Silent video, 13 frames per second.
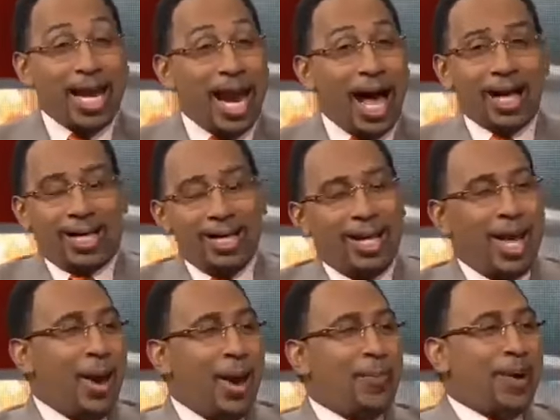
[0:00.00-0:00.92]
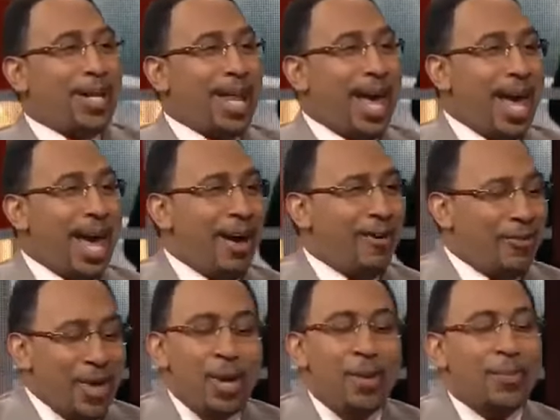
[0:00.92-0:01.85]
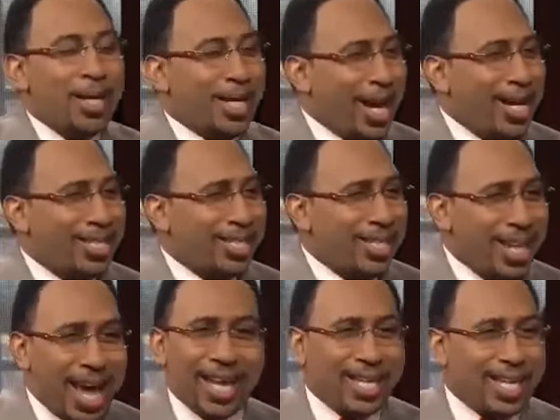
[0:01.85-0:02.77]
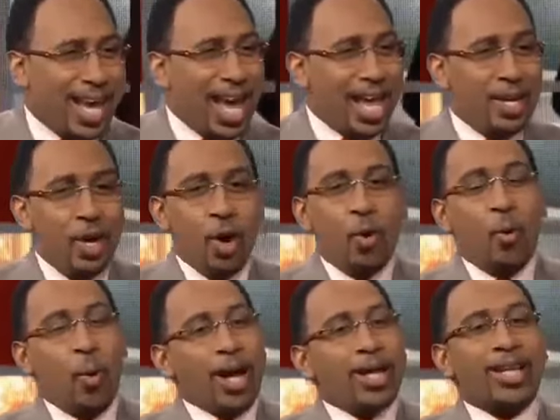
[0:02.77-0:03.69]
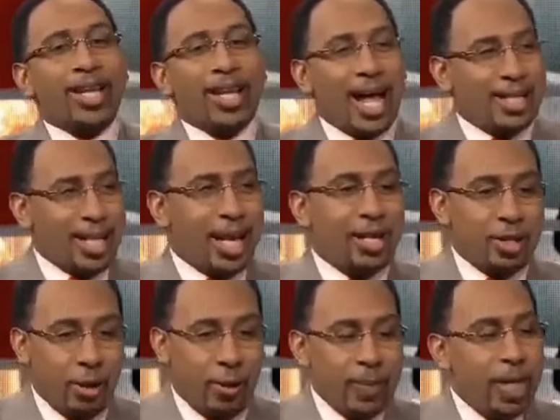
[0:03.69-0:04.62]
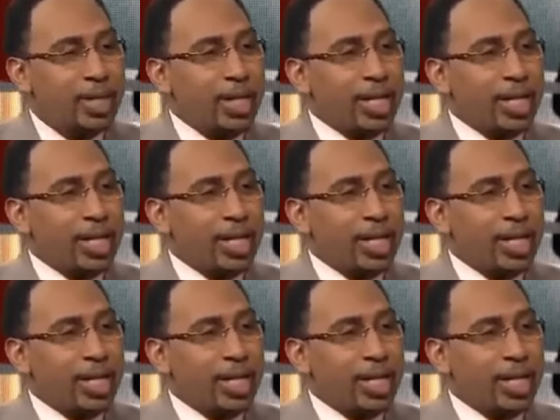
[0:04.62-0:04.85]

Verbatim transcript: and I couldn't help help but laugh because yet again, what did I tell you?